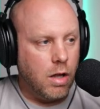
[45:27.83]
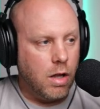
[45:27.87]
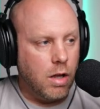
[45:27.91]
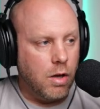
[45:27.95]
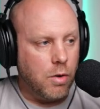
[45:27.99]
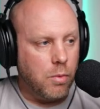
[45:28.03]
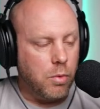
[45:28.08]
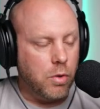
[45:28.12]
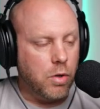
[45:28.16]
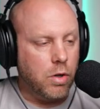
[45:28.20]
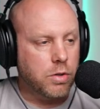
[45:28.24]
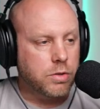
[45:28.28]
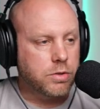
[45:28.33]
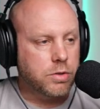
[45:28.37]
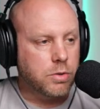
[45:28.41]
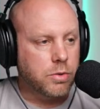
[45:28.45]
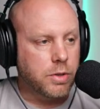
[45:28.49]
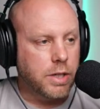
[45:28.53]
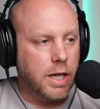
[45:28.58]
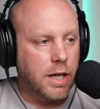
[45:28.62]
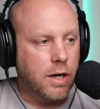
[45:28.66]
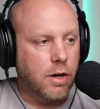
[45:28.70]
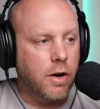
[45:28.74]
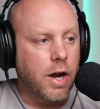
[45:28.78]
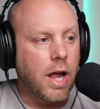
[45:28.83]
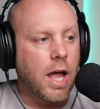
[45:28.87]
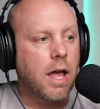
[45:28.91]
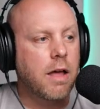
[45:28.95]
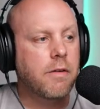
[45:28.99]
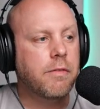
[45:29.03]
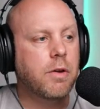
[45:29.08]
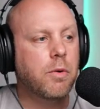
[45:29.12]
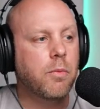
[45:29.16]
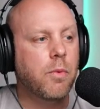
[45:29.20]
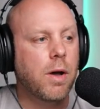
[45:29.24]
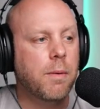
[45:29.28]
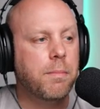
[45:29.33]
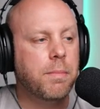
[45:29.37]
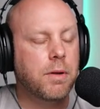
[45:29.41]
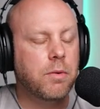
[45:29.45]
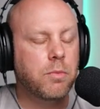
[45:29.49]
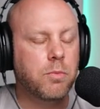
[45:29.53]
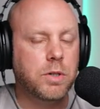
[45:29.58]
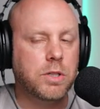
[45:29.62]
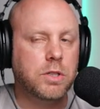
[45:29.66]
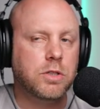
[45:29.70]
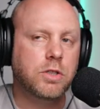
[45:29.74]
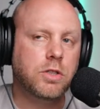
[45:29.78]
We'll also get our heavy weapon,
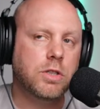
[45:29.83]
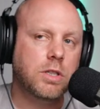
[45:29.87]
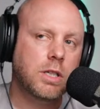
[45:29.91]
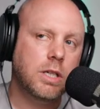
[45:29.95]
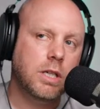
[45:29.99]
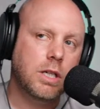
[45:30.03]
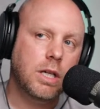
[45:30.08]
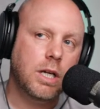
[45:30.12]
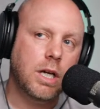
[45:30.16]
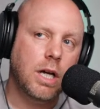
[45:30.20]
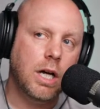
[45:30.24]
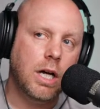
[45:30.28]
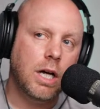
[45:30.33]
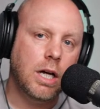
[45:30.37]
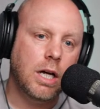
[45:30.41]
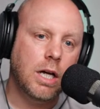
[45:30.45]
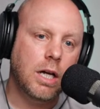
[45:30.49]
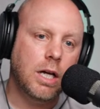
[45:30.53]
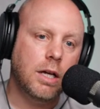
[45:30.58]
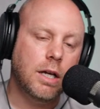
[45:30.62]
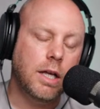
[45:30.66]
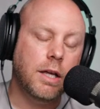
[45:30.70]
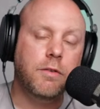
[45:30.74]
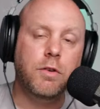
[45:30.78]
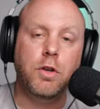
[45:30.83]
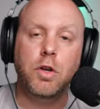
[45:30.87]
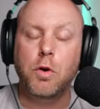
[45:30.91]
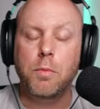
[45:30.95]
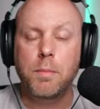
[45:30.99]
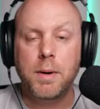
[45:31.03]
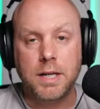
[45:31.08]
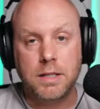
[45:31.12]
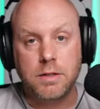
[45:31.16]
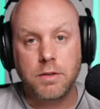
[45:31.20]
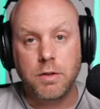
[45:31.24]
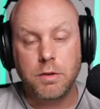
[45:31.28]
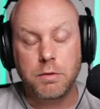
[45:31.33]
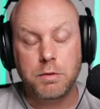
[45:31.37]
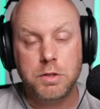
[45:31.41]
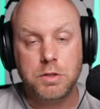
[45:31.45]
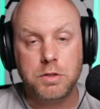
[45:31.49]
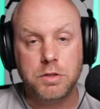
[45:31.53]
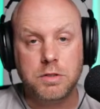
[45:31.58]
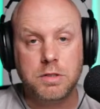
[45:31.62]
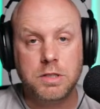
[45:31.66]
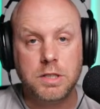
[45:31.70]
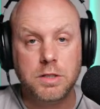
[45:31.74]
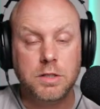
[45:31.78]
which if you go back to the
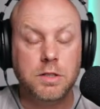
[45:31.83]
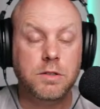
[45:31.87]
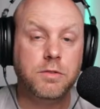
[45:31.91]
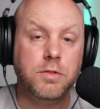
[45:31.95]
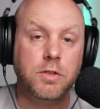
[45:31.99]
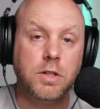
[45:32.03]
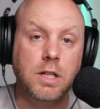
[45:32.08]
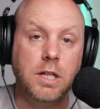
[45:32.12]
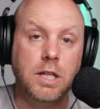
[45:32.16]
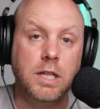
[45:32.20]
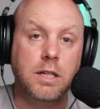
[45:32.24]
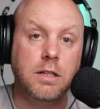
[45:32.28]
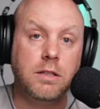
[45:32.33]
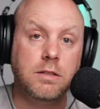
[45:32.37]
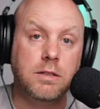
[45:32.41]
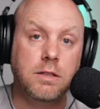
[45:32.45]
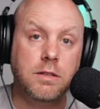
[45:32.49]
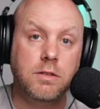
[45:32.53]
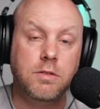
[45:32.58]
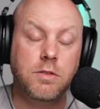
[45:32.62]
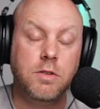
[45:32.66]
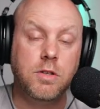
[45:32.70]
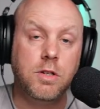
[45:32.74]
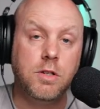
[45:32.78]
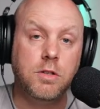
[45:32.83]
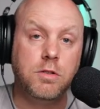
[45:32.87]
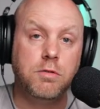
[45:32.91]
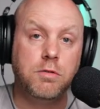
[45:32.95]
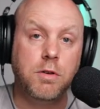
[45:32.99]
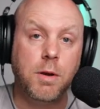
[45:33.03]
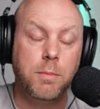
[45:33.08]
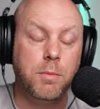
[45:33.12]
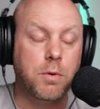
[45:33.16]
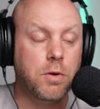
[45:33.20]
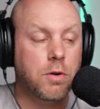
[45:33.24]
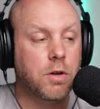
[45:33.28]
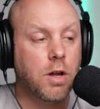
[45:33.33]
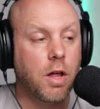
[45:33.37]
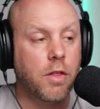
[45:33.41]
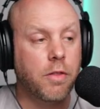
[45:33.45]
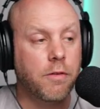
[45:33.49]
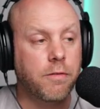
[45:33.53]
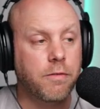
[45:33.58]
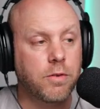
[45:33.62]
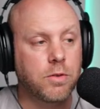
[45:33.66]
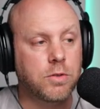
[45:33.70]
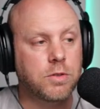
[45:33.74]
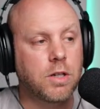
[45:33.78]
original series for Klingons, is the Disruptor, not the
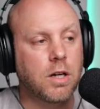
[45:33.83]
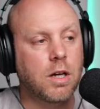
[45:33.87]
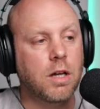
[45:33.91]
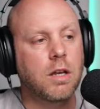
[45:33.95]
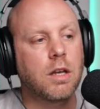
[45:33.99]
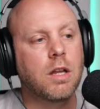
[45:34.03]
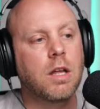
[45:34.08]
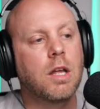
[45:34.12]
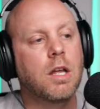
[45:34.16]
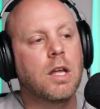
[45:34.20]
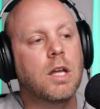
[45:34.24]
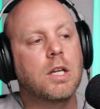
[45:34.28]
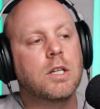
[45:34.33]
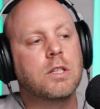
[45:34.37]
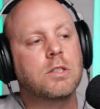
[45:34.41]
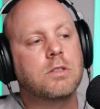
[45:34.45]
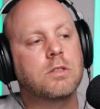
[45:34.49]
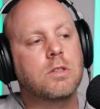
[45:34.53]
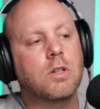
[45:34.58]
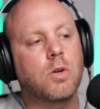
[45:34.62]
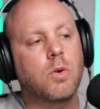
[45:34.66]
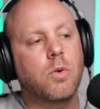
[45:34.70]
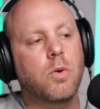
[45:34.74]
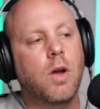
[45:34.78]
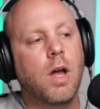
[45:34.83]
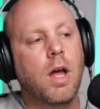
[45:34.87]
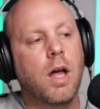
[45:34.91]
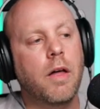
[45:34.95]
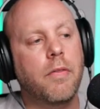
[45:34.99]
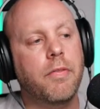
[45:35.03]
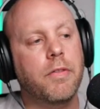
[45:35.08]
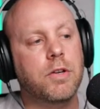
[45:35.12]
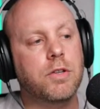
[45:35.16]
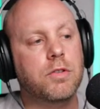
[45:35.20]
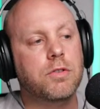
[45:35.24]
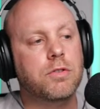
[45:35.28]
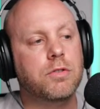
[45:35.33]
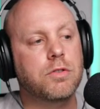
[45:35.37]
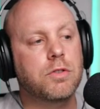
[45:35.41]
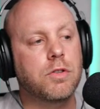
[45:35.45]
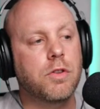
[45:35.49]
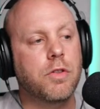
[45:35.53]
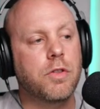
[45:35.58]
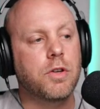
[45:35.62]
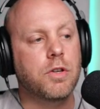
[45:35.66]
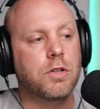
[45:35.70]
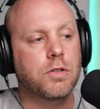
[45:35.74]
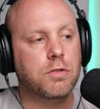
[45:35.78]
Photon. So
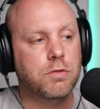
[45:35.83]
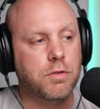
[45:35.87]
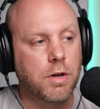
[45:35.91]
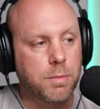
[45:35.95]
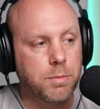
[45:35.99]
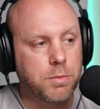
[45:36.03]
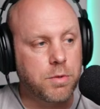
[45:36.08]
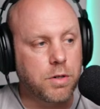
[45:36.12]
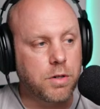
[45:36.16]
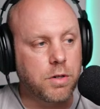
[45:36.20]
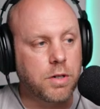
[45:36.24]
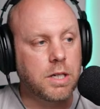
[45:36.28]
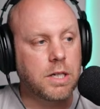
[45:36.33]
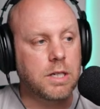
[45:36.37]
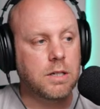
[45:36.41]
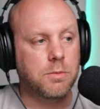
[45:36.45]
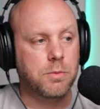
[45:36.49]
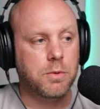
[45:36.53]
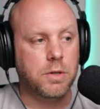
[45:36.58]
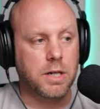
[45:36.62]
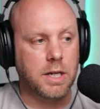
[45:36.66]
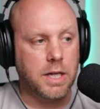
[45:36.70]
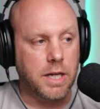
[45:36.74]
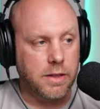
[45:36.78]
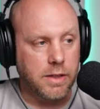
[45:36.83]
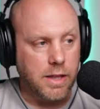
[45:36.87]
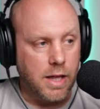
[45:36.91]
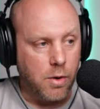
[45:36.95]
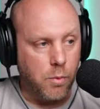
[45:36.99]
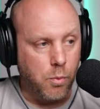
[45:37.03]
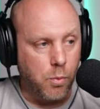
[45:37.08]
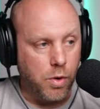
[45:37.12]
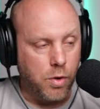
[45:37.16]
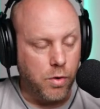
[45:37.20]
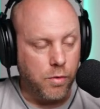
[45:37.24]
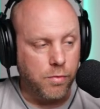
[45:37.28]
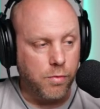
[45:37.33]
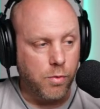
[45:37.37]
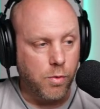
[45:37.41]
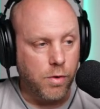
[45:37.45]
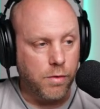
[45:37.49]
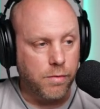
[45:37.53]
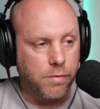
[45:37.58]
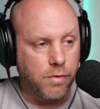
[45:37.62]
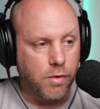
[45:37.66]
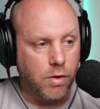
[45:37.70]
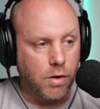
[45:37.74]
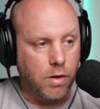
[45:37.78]
the Disruptor, we're going to get that in 104
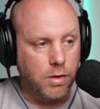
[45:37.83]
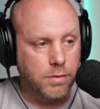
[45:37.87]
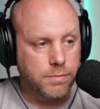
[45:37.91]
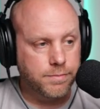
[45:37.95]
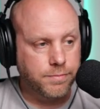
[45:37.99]
fall.